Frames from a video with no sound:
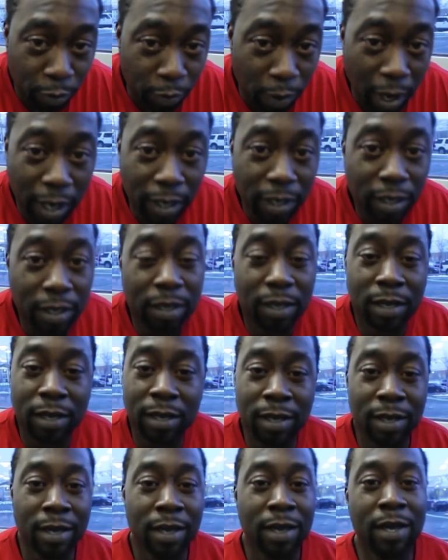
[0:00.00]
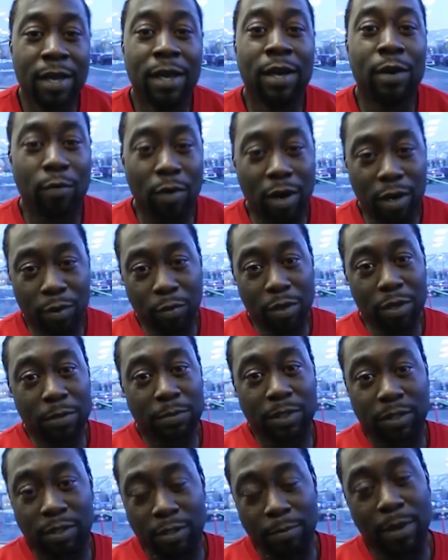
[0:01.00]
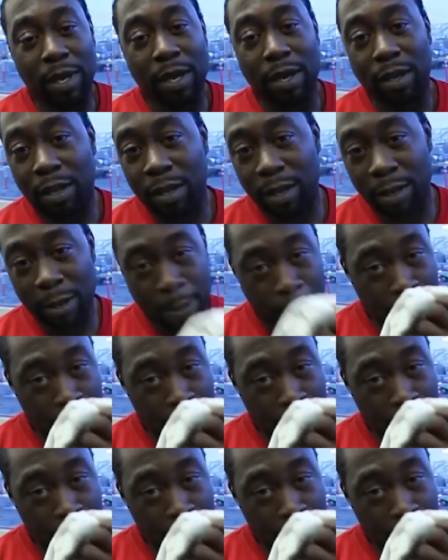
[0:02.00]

it right. Ron Williams is the man.